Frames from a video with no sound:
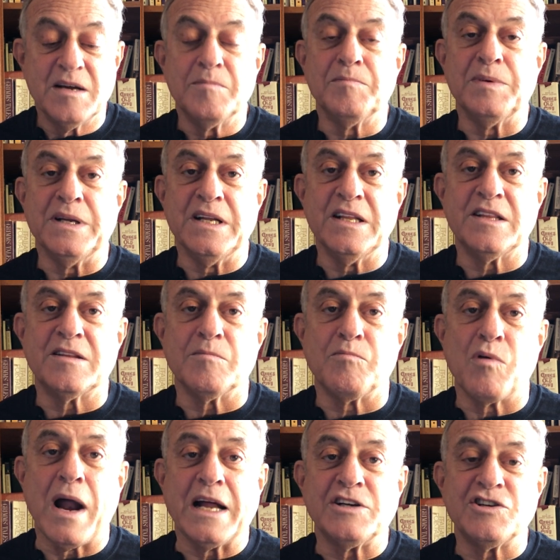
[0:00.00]
beneath the
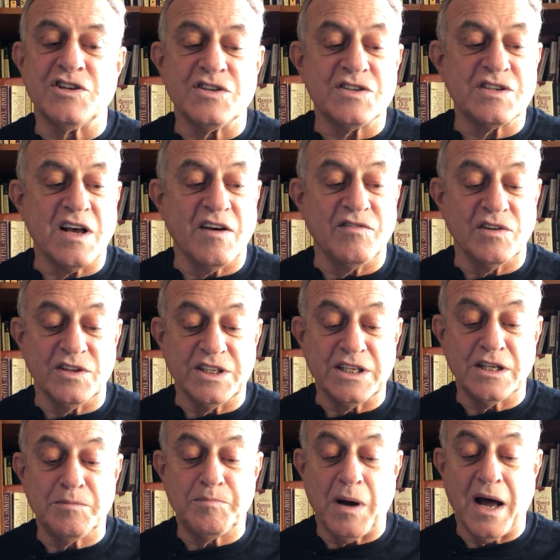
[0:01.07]
branches of a
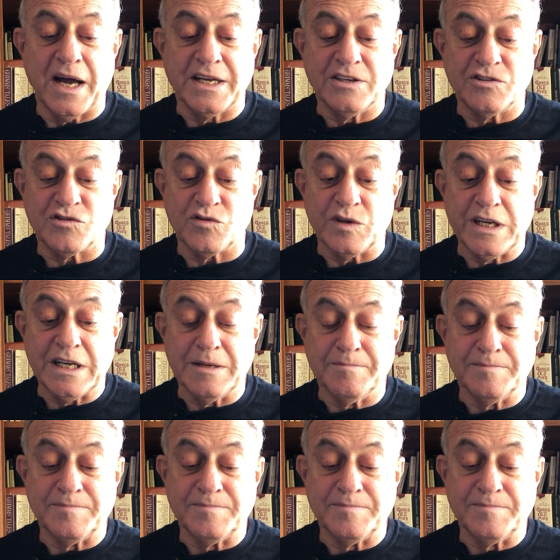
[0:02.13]
little pine tree.